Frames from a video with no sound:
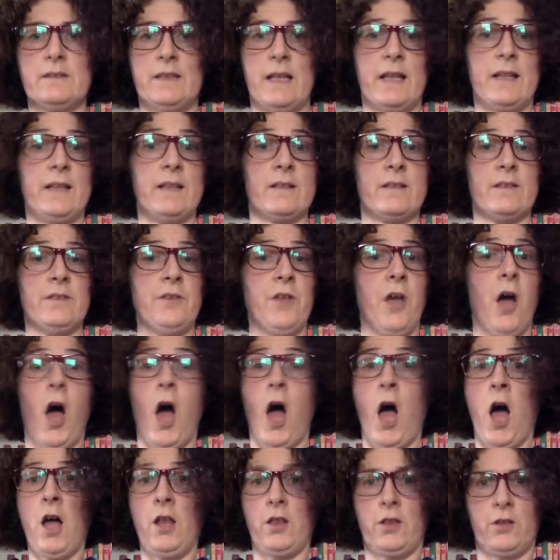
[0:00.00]
That is
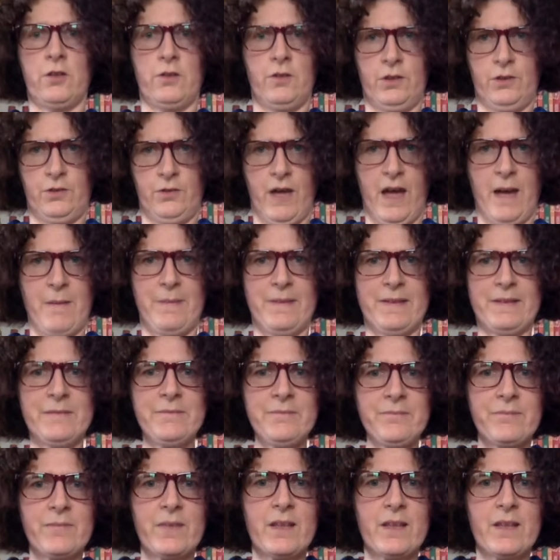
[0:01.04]
not going to happen.